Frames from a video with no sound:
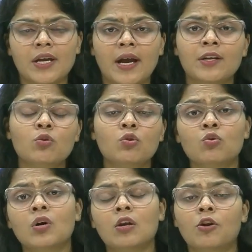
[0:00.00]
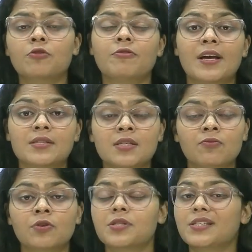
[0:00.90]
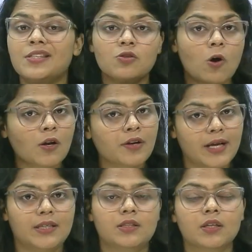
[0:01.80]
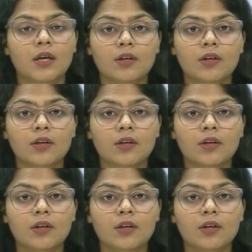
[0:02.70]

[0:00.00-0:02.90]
I don't know a lot of fancy words, that's all right.